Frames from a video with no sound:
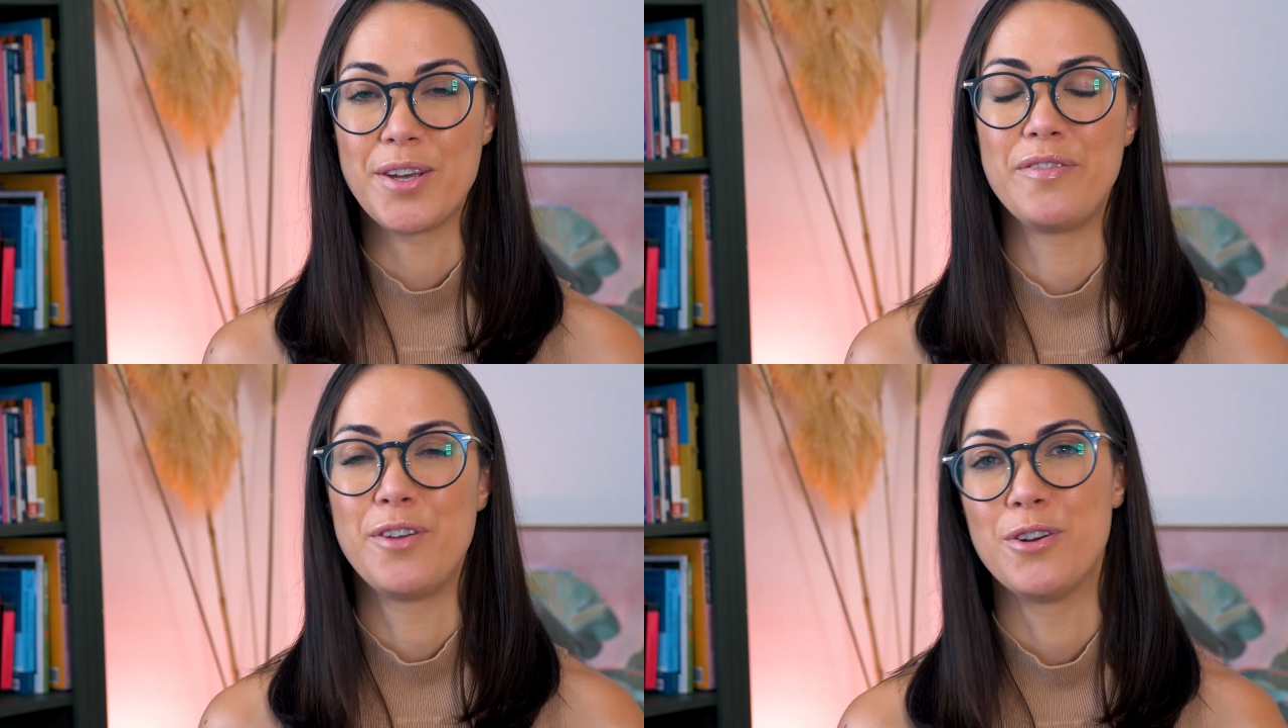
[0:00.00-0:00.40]

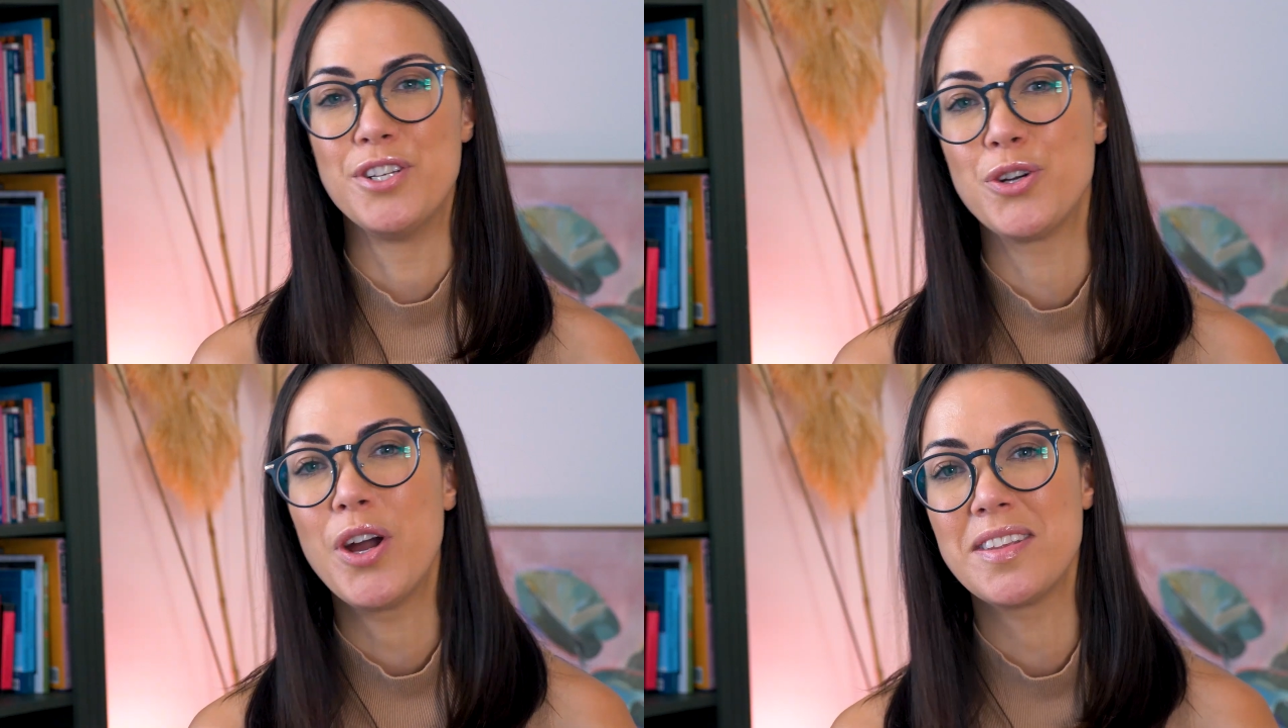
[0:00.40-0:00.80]
So if you're
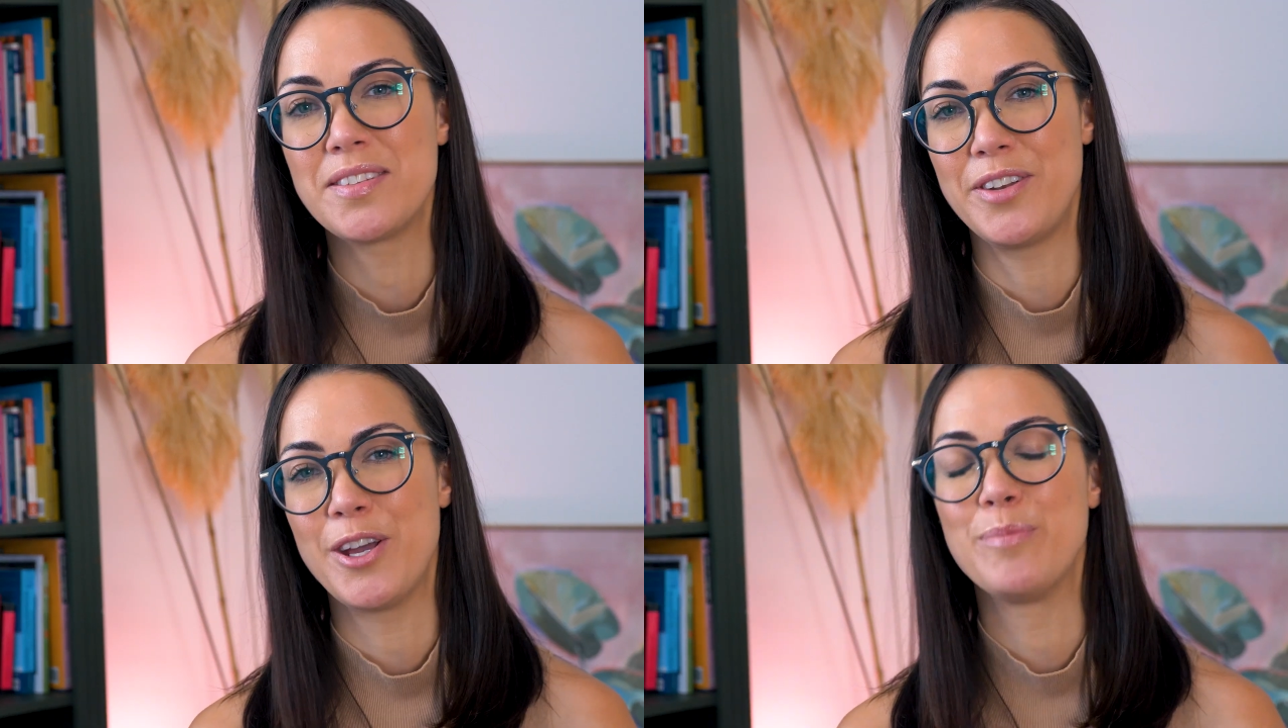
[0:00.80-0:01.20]
enjoying
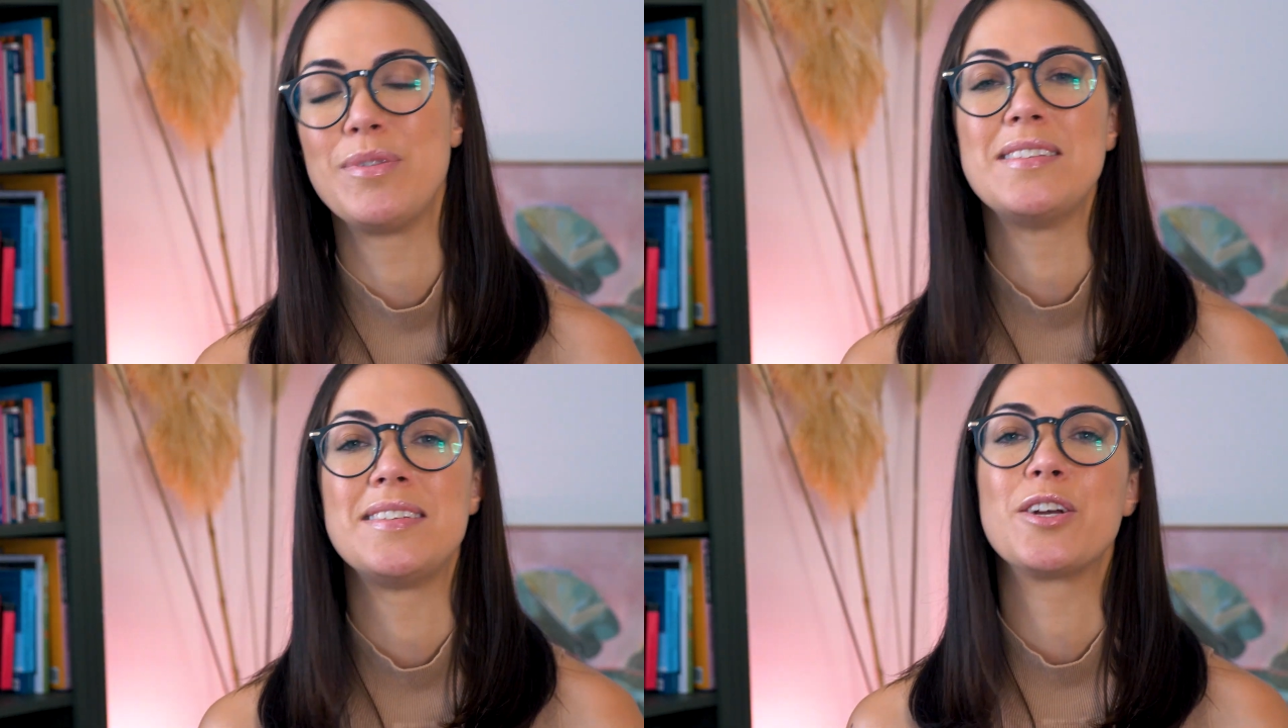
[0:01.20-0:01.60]
this video,
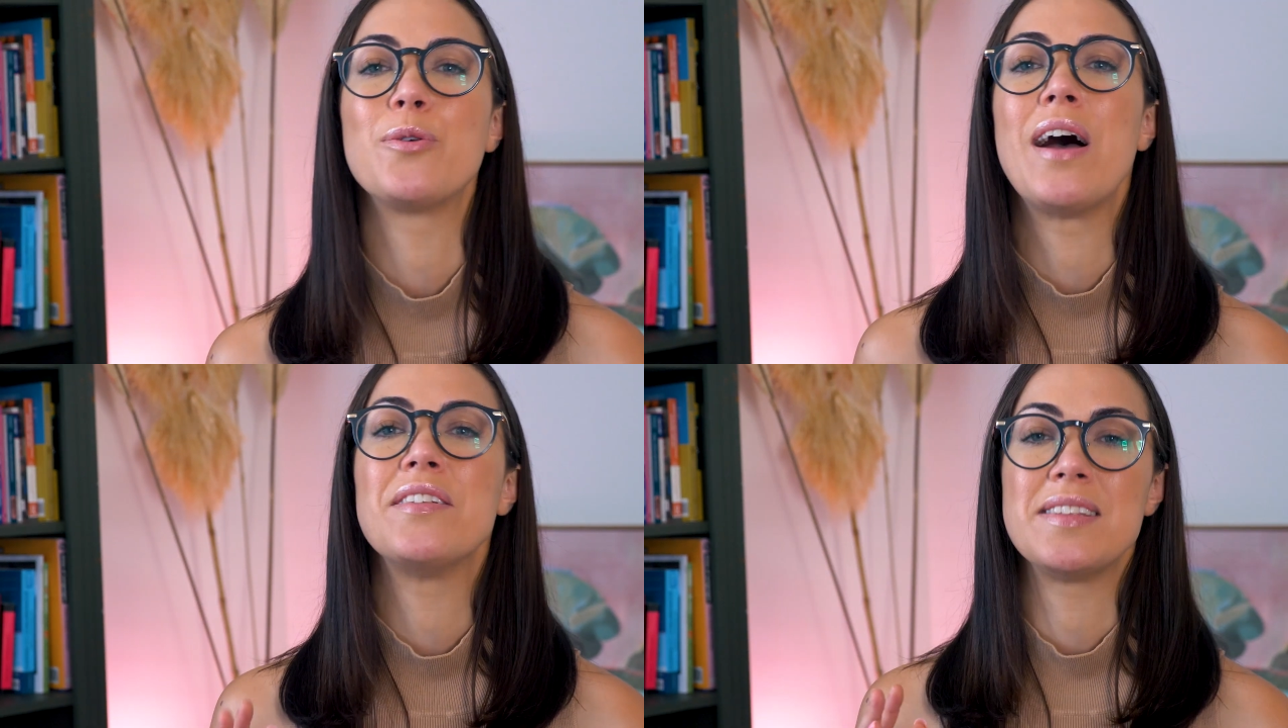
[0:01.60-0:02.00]
please stick
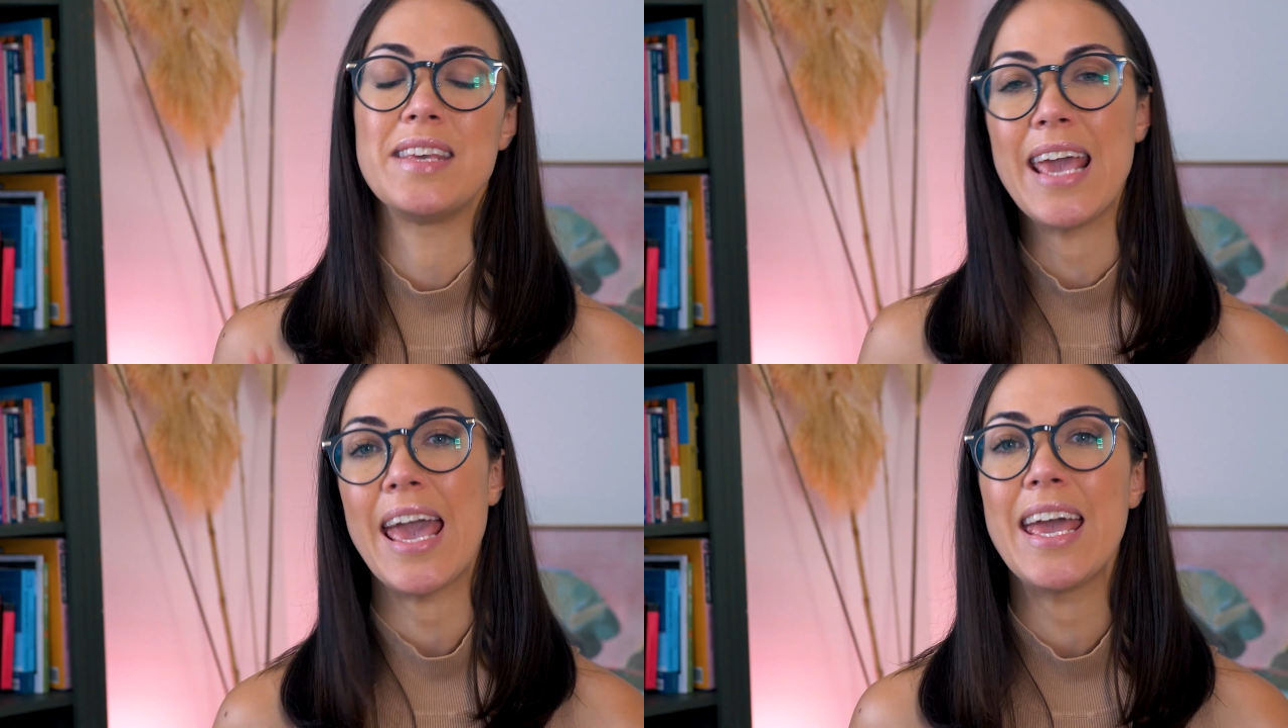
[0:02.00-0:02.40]
around to
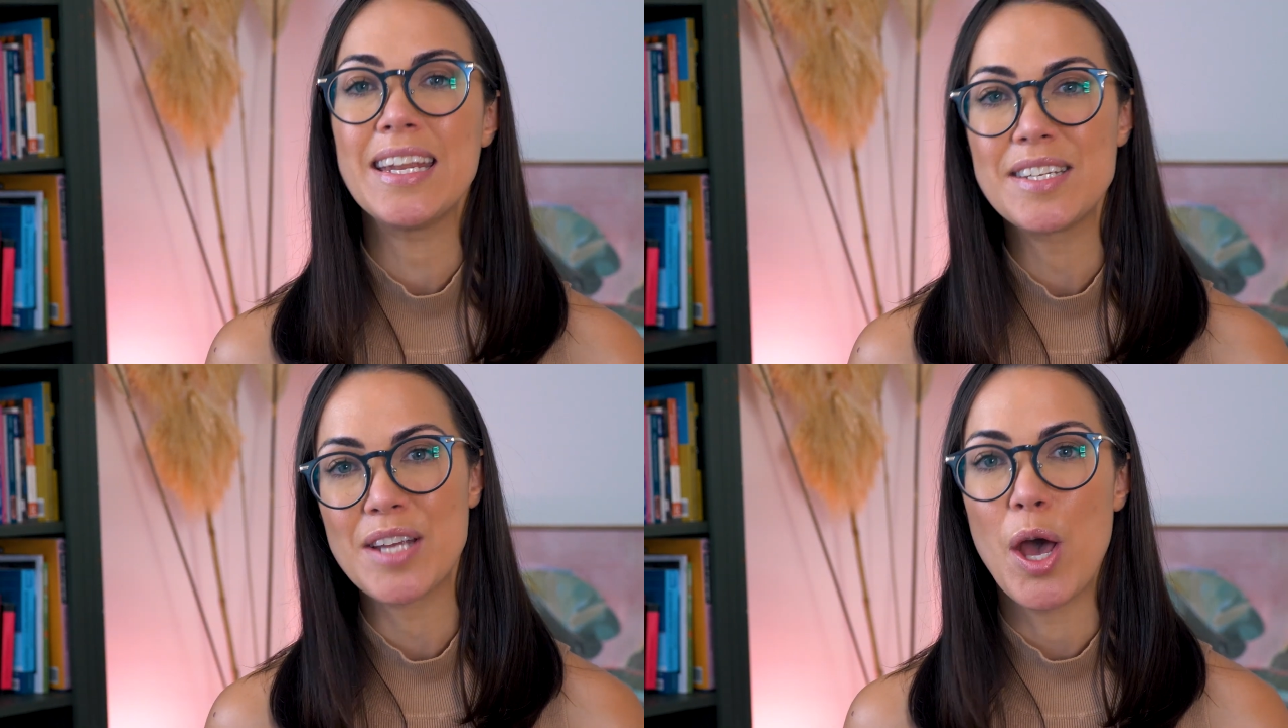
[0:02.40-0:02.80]
the
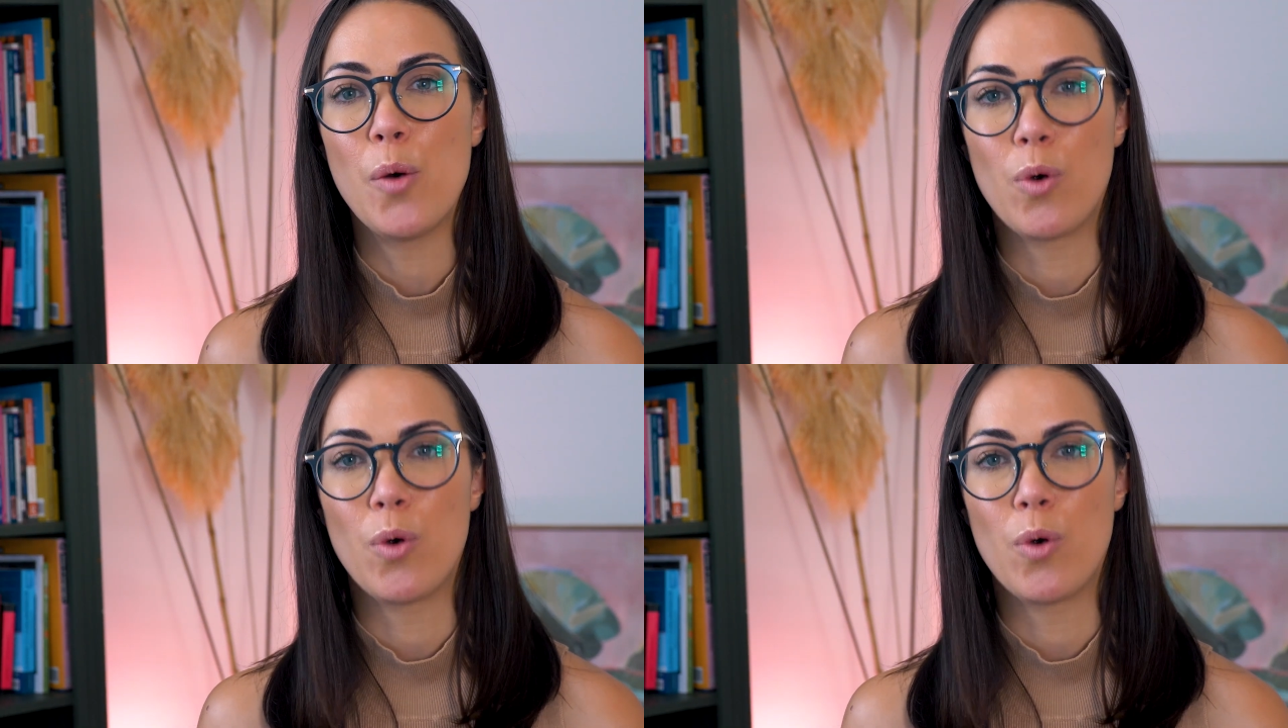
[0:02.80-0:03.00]
end,